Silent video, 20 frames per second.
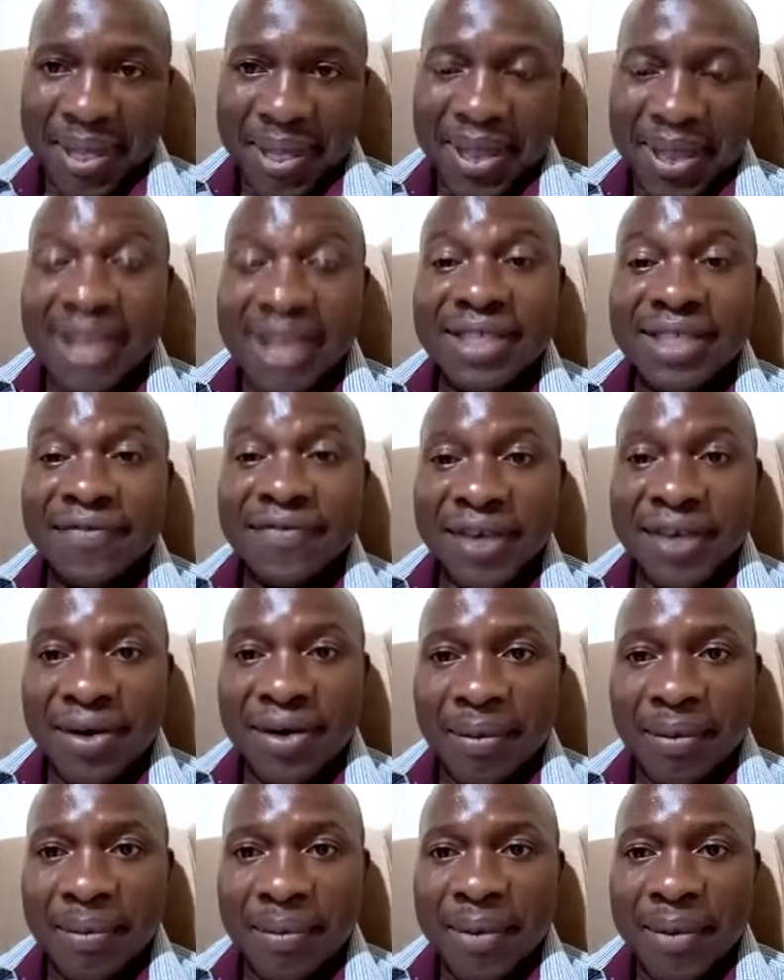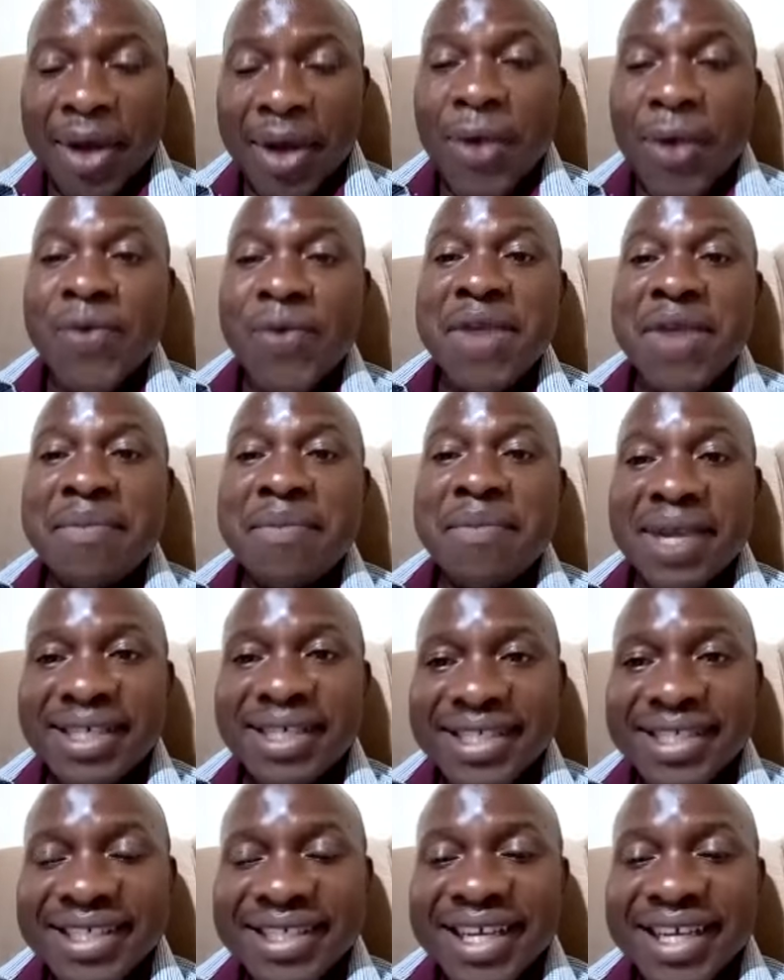That's a freedom. We
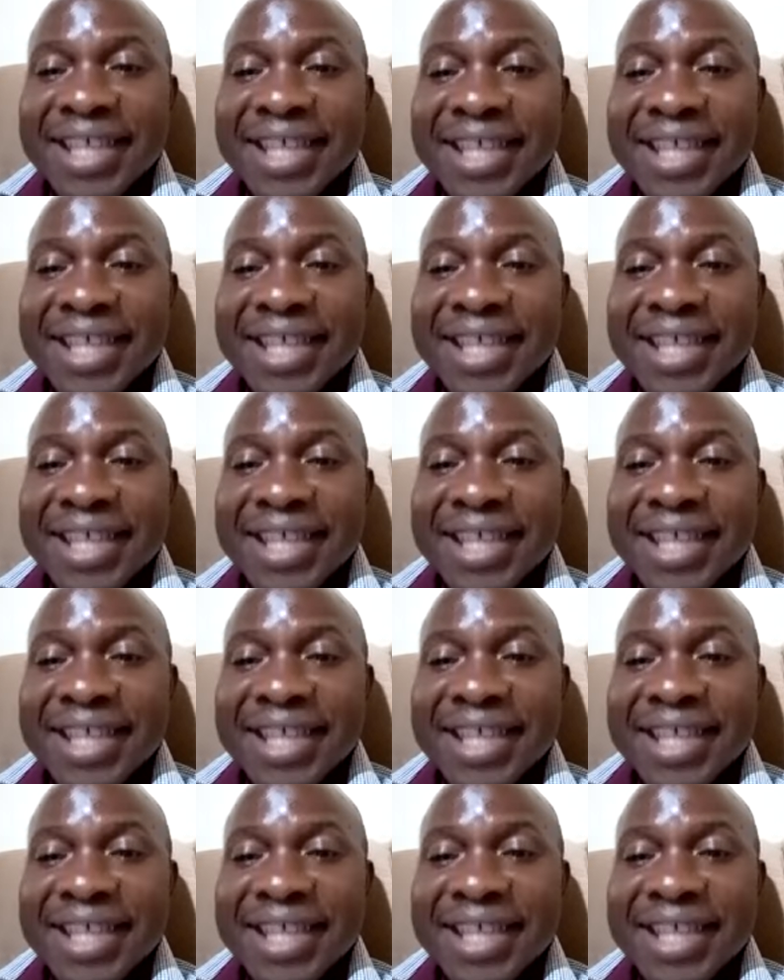meet,